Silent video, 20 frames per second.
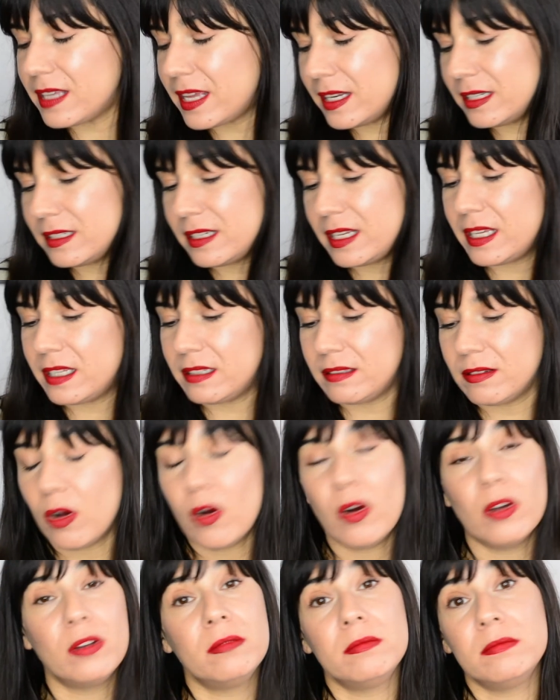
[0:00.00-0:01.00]
And it,
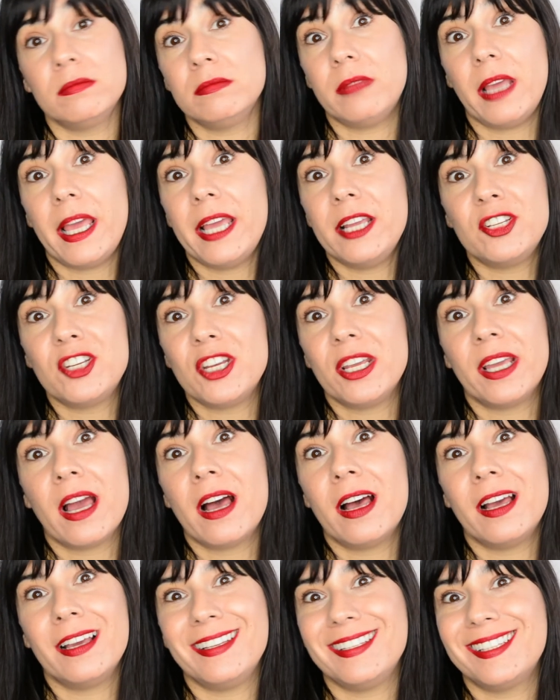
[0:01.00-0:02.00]
on aging
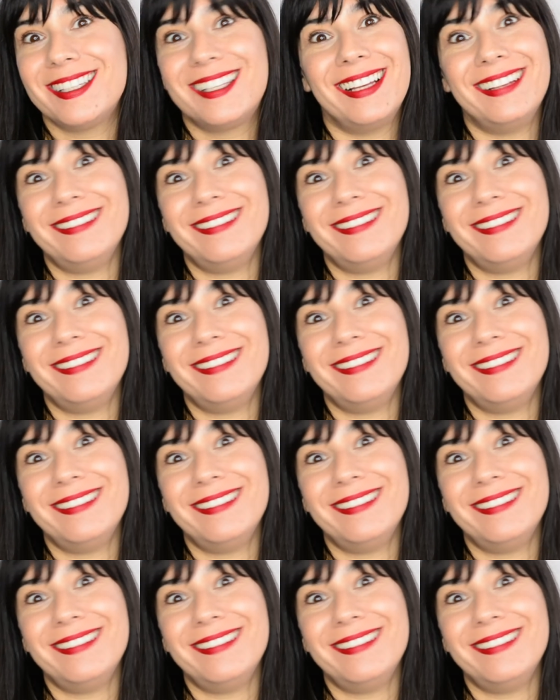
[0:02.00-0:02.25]
eyes,